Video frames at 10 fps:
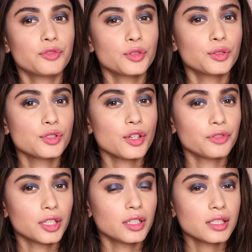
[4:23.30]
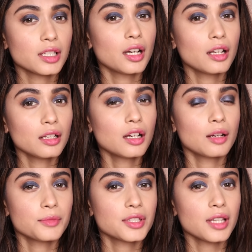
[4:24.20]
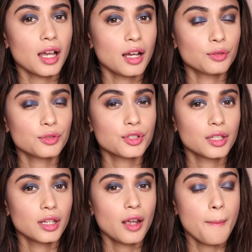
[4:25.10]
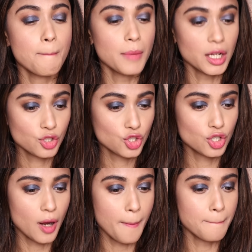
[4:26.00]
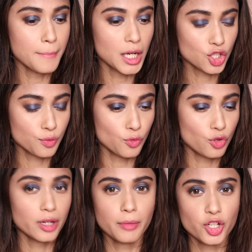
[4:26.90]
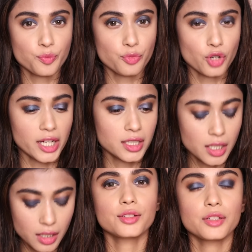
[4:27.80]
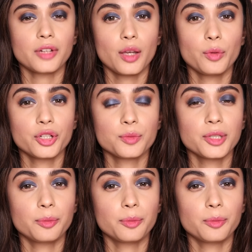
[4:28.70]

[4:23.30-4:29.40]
if you use your fingers, the color comes out much more and much brighter. So if I were to be